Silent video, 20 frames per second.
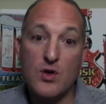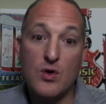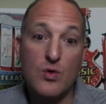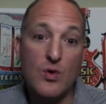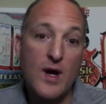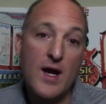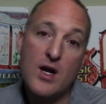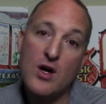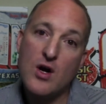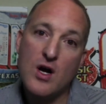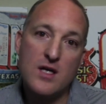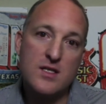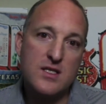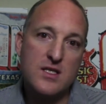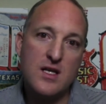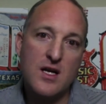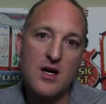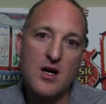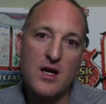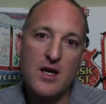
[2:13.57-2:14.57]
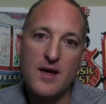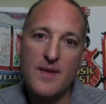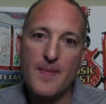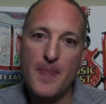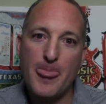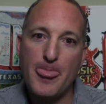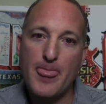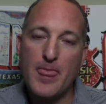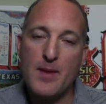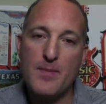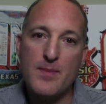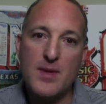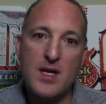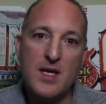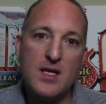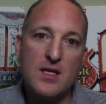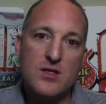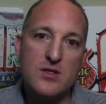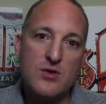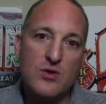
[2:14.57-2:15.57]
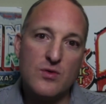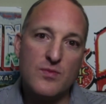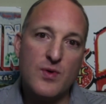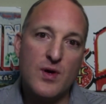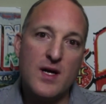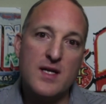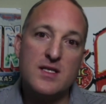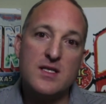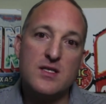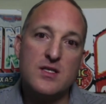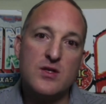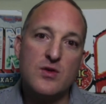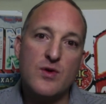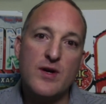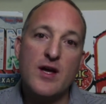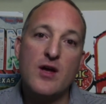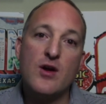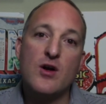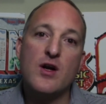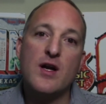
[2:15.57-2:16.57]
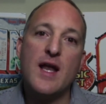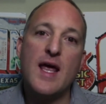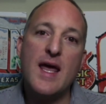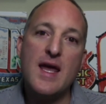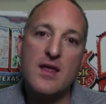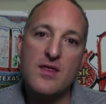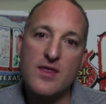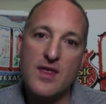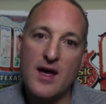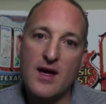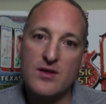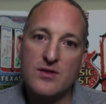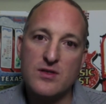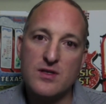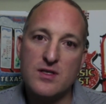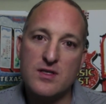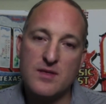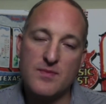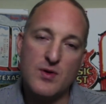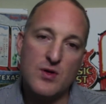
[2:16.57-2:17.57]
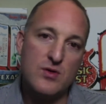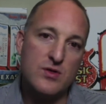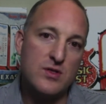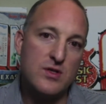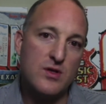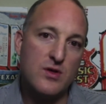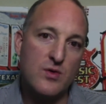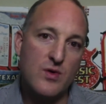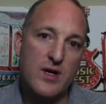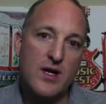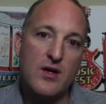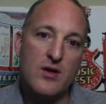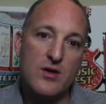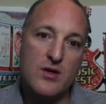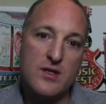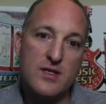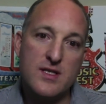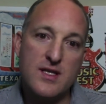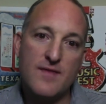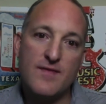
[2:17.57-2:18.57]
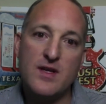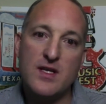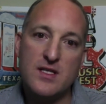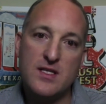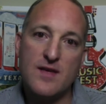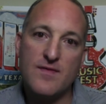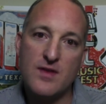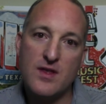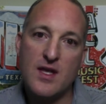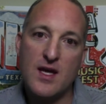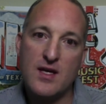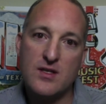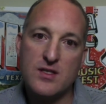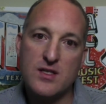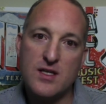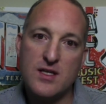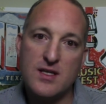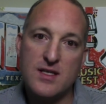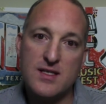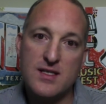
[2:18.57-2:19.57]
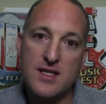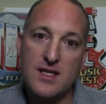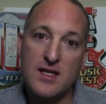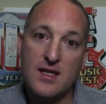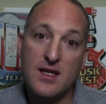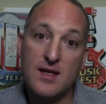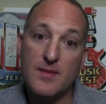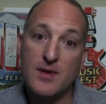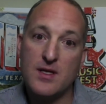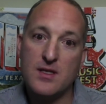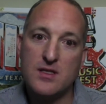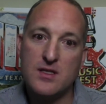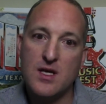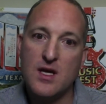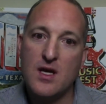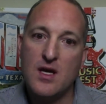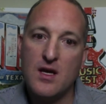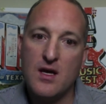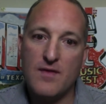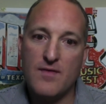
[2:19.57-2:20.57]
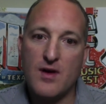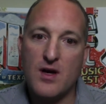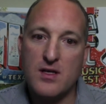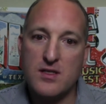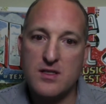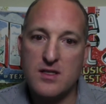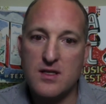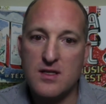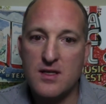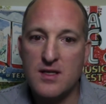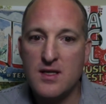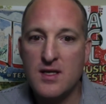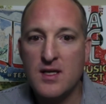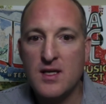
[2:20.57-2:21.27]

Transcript: greater Austin area, the median sold price is three hundred eight thousand dollars as opposed to three hundred seventy-seven thousand dollars in the city limits of Austin.